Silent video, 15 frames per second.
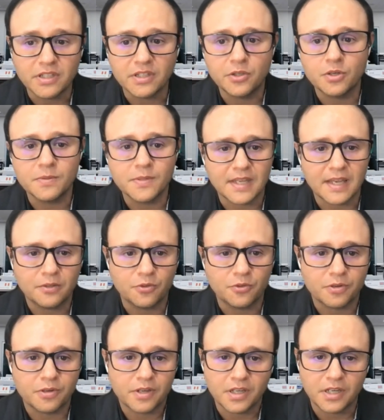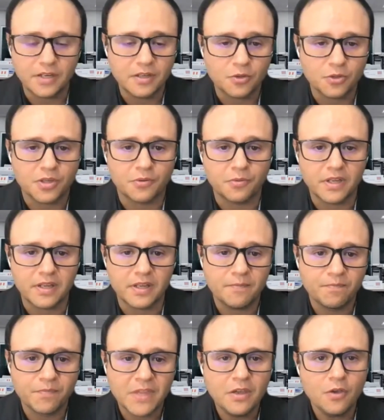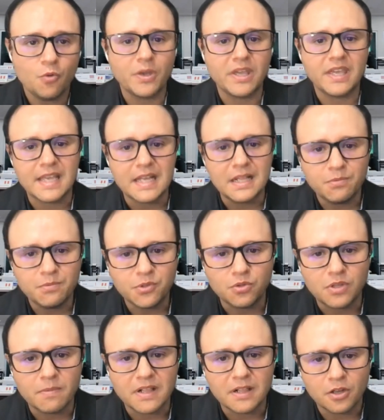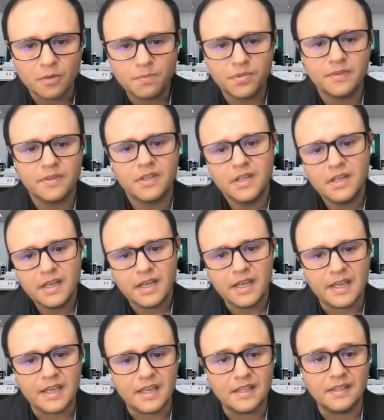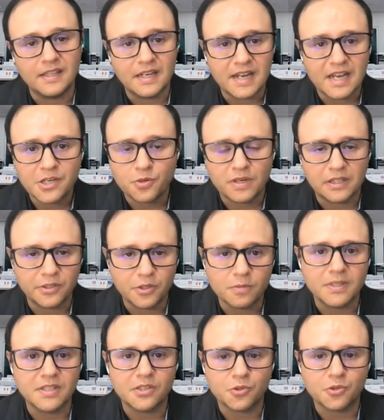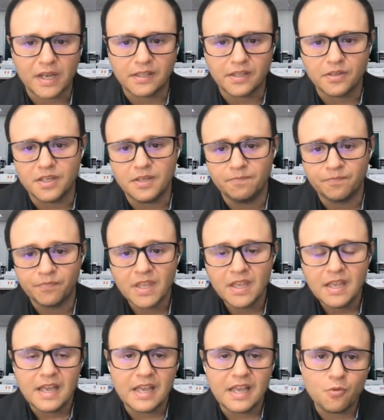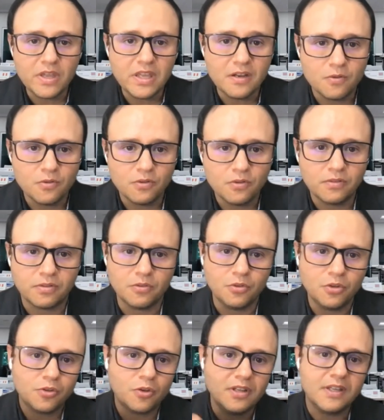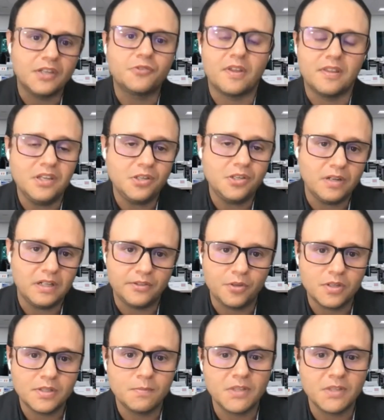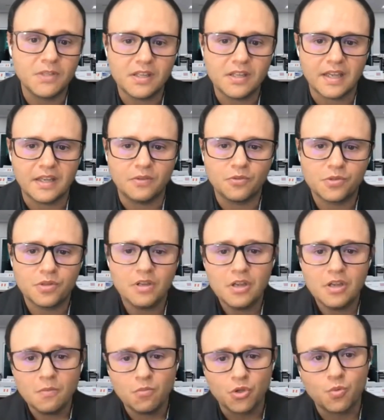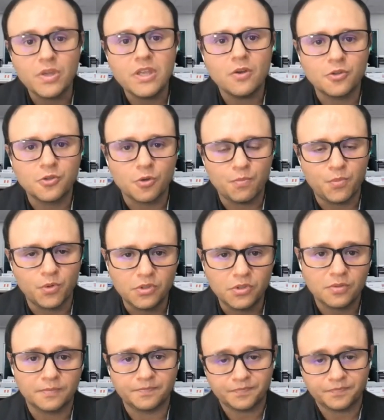in the tourism sector here in Costa Rica. We help to develop the national tourism strategy. And we include not only the traditional tourism indicators, but we also put